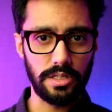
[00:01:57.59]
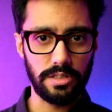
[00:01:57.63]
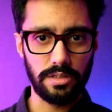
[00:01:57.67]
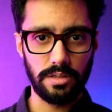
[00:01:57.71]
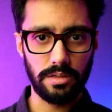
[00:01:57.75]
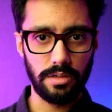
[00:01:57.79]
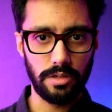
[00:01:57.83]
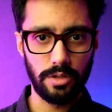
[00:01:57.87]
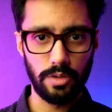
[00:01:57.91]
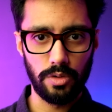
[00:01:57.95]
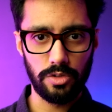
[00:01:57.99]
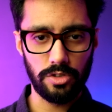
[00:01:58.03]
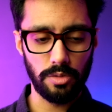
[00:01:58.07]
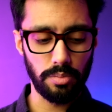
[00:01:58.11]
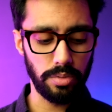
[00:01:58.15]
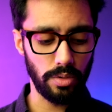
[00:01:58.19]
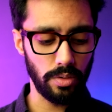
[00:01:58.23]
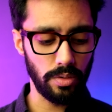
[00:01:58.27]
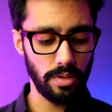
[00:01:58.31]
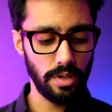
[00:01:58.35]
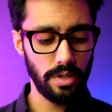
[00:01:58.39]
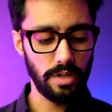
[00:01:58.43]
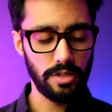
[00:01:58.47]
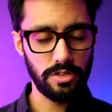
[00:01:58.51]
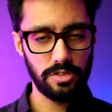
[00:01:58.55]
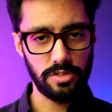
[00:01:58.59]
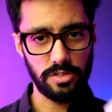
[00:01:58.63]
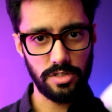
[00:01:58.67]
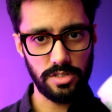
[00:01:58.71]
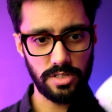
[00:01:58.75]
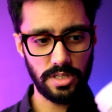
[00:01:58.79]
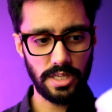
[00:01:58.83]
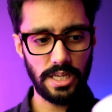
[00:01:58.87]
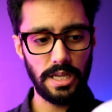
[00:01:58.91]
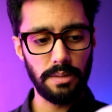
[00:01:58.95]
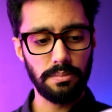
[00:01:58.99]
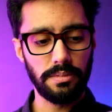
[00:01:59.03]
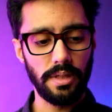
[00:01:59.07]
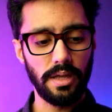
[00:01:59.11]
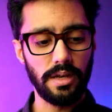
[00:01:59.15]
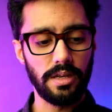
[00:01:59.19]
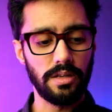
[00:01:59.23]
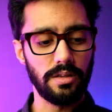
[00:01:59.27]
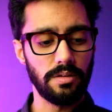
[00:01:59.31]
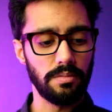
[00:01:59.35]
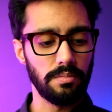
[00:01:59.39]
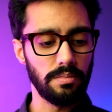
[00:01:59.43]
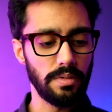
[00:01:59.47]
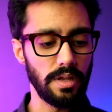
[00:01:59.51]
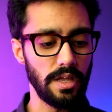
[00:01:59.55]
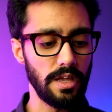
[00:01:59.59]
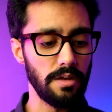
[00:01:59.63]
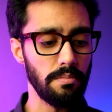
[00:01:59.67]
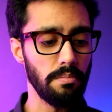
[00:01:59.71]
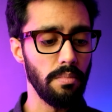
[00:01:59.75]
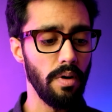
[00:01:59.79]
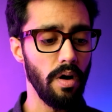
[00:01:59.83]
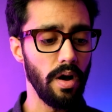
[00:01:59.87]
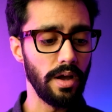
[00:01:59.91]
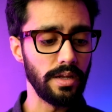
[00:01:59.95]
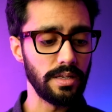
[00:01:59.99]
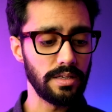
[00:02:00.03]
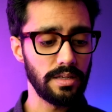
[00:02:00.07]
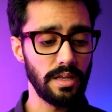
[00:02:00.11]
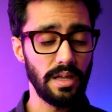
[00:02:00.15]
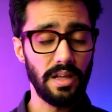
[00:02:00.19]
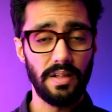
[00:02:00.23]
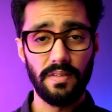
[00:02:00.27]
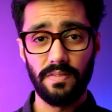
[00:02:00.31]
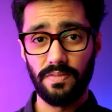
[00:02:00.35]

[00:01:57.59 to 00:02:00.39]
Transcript: isn't usable. So just keep that in, in mind.